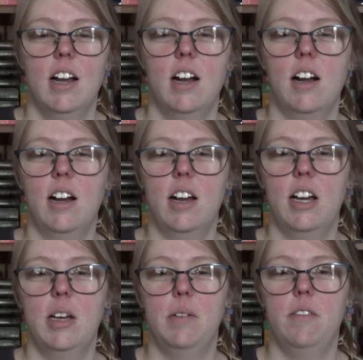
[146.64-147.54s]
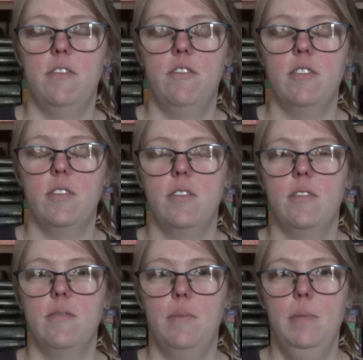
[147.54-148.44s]
I've
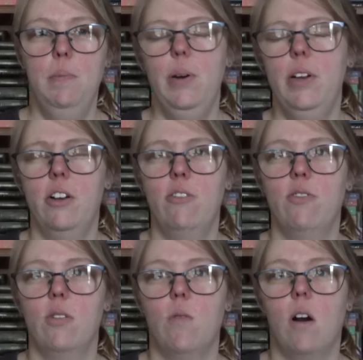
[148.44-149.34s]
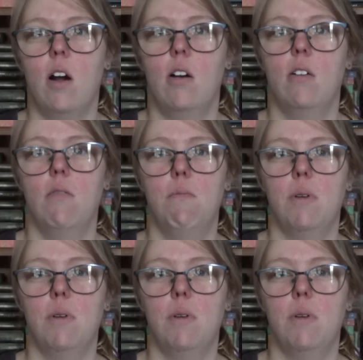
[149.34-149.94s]
been putting it off for a while,